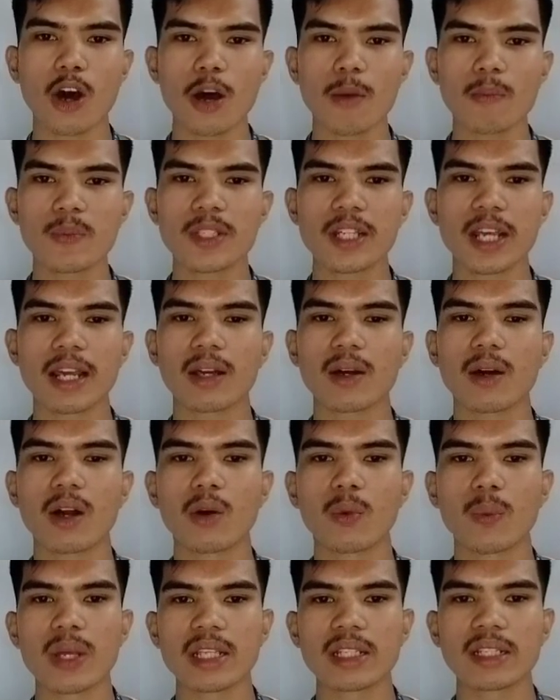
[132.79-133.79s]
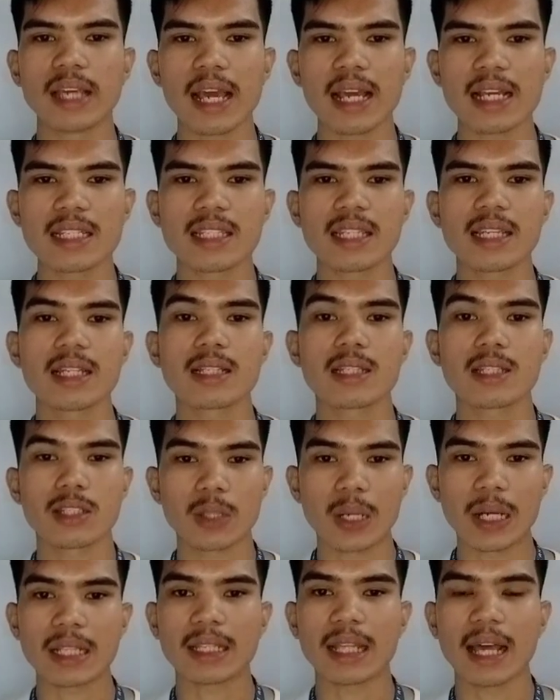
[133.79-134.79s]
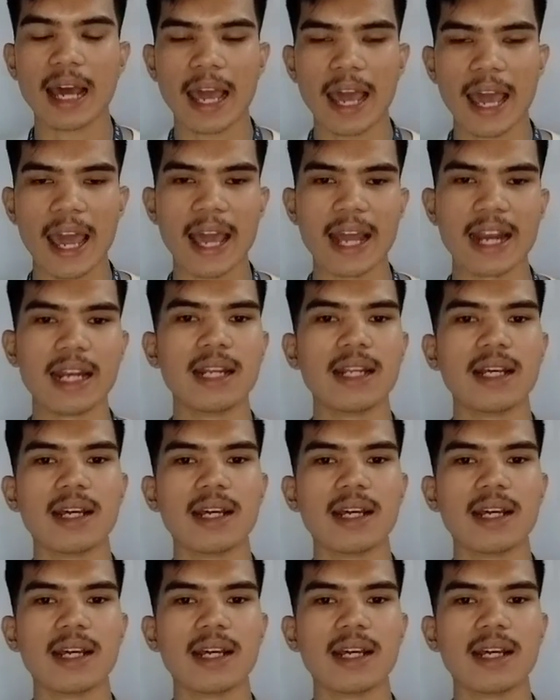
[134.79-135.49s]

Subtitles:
object or when gazing straight ahead.